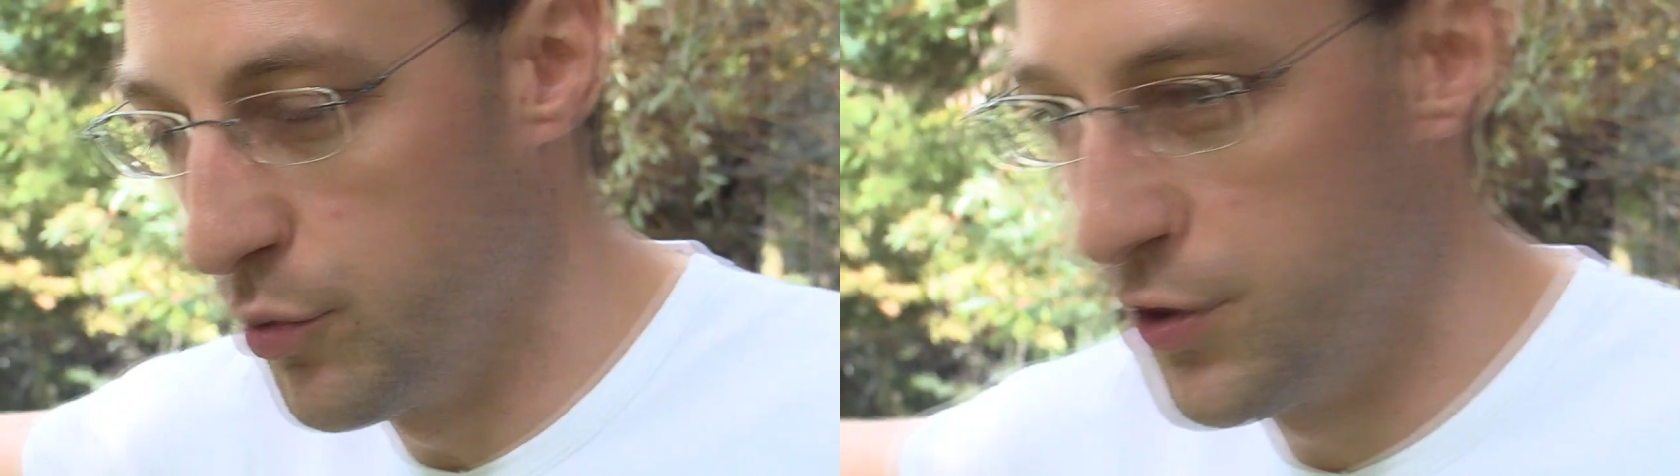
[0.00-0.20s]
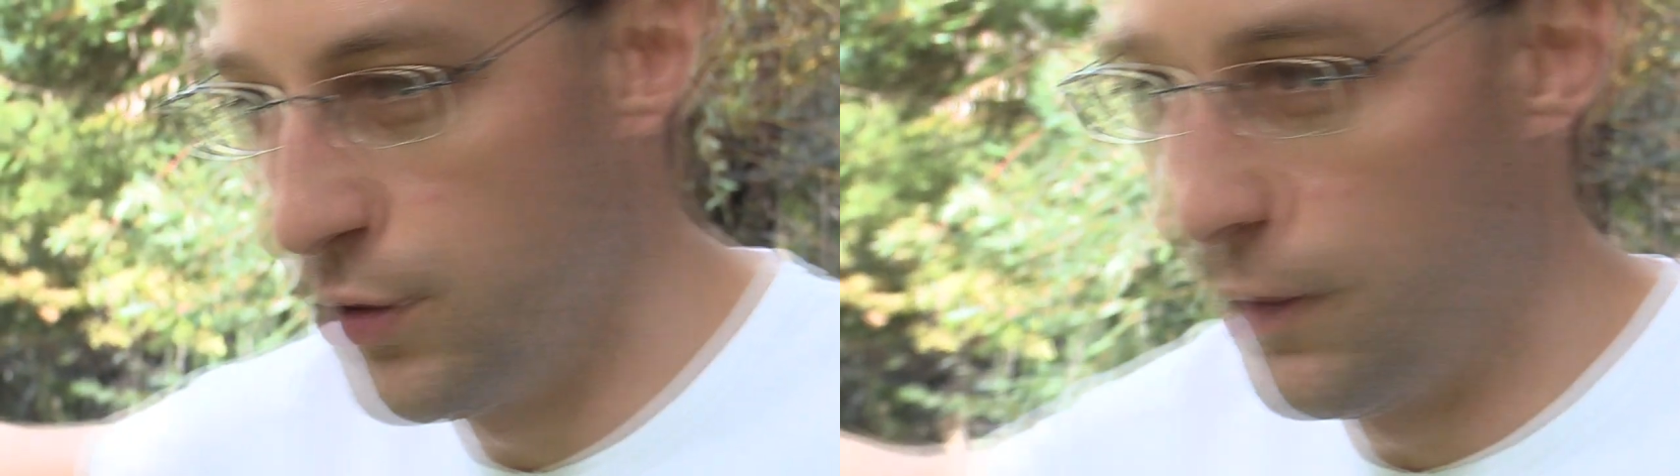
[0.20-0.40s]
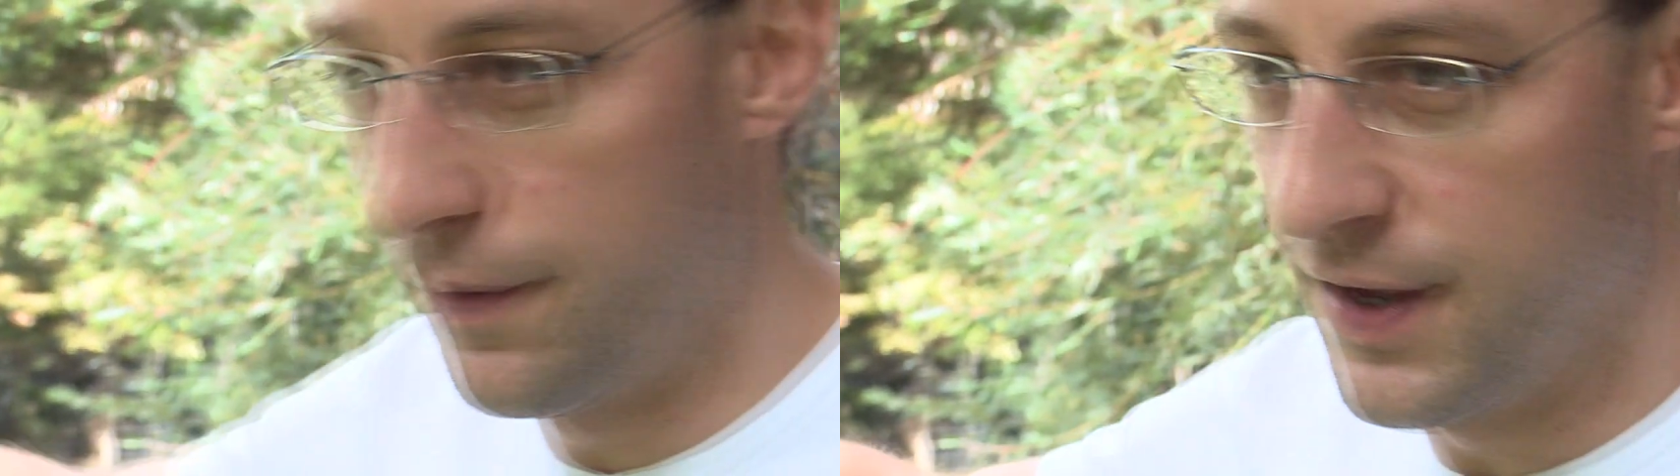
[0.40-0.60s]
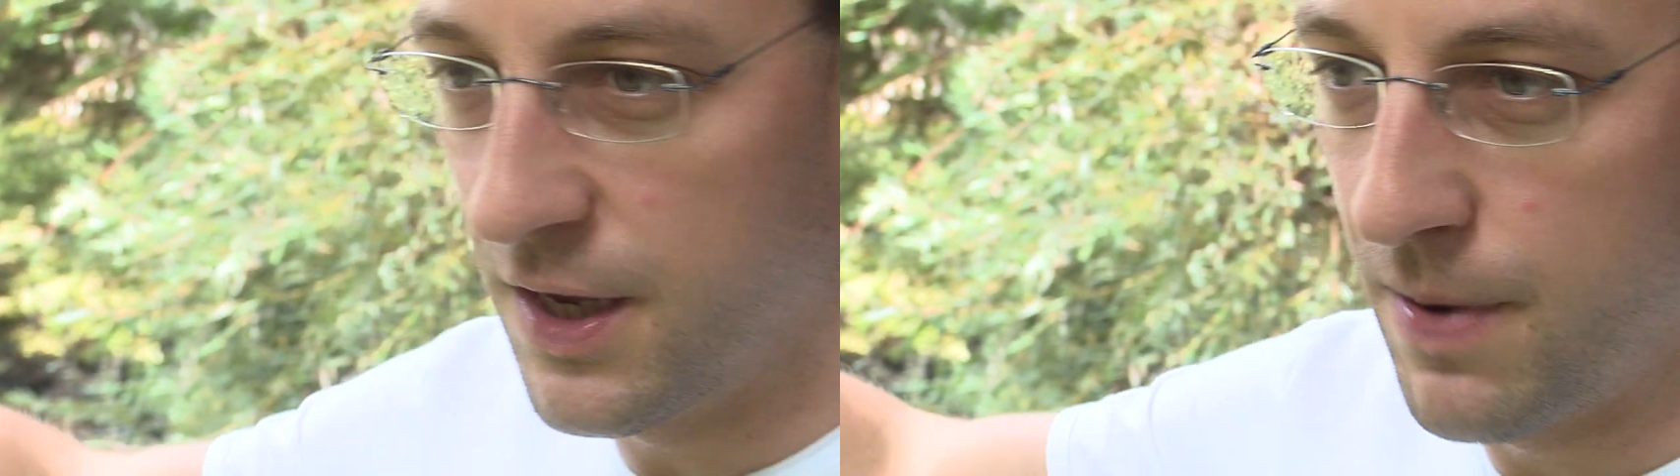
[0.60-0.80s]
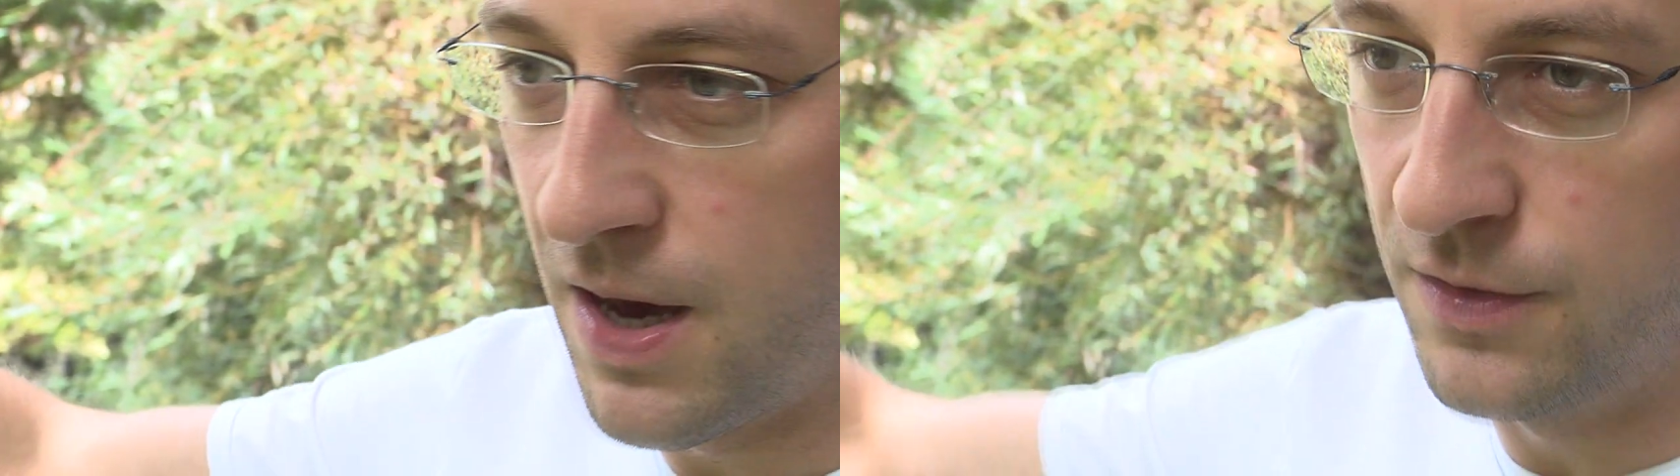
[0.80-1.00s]
we, should all
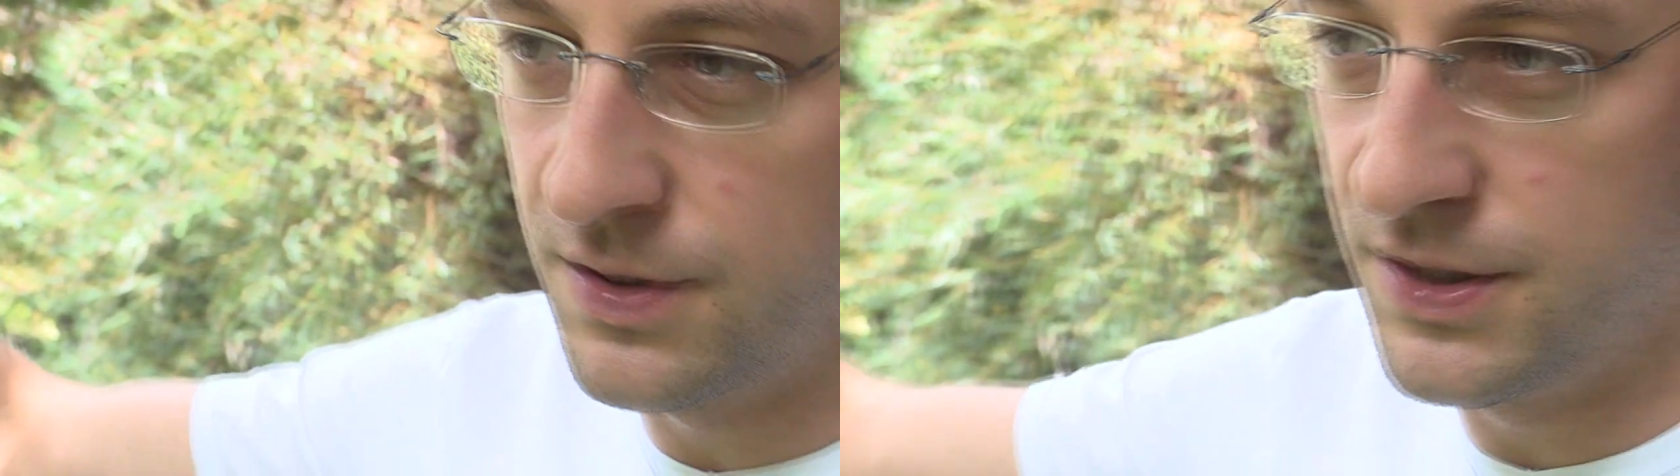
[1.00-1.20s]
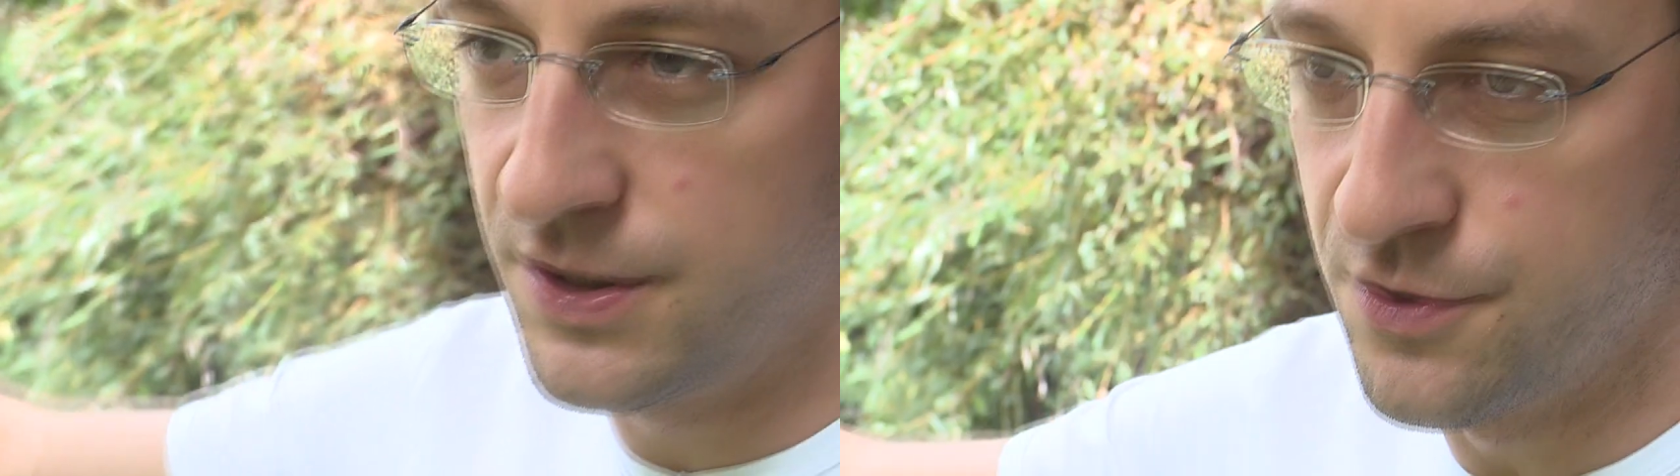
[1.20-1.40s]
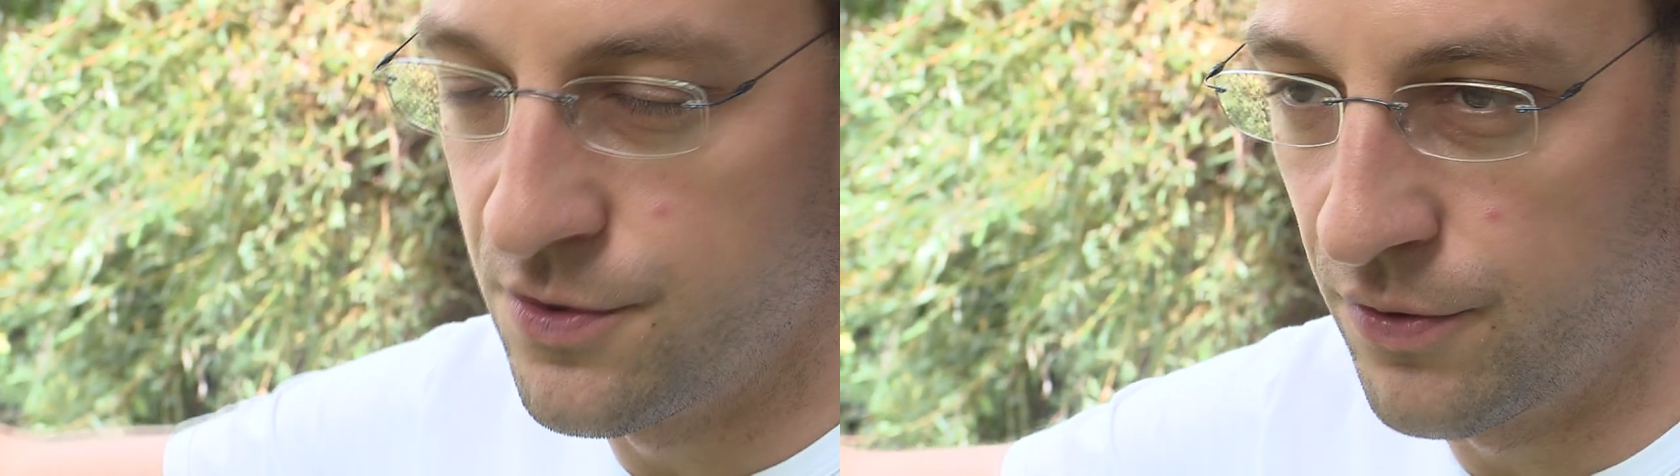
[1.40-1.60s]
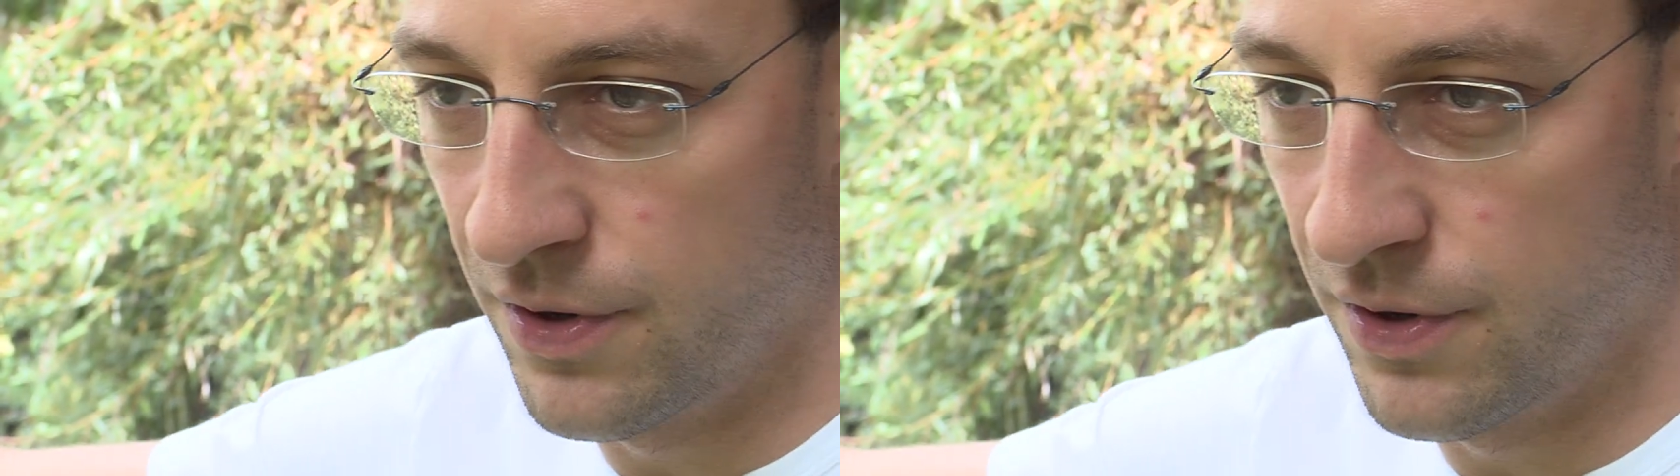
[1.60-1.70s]
think about is to